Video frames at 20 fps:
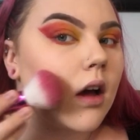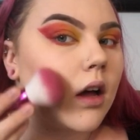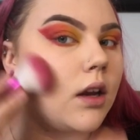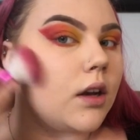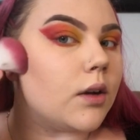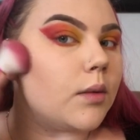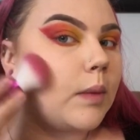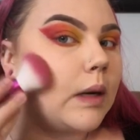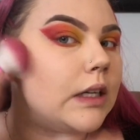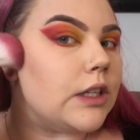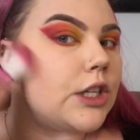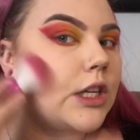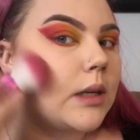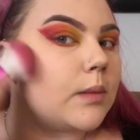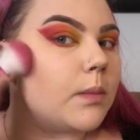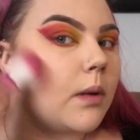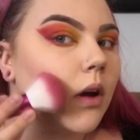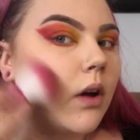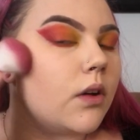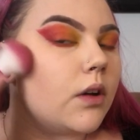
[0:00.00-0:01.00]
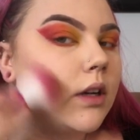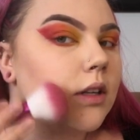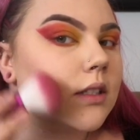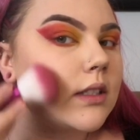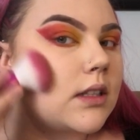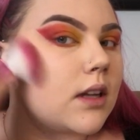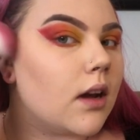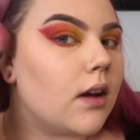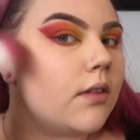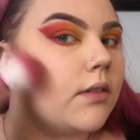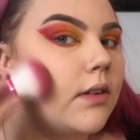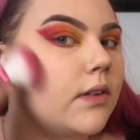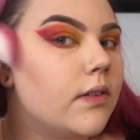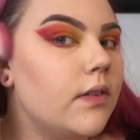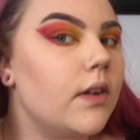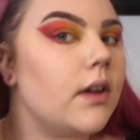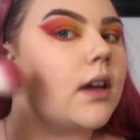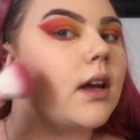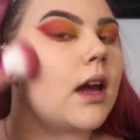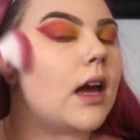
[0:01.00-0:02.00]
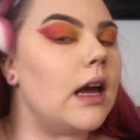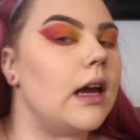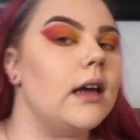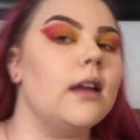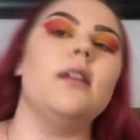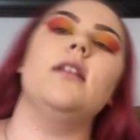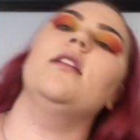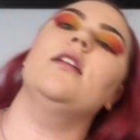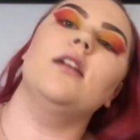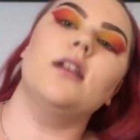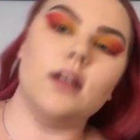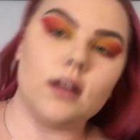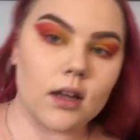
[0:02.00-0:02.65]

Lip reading: under my cheekbone and stuff, and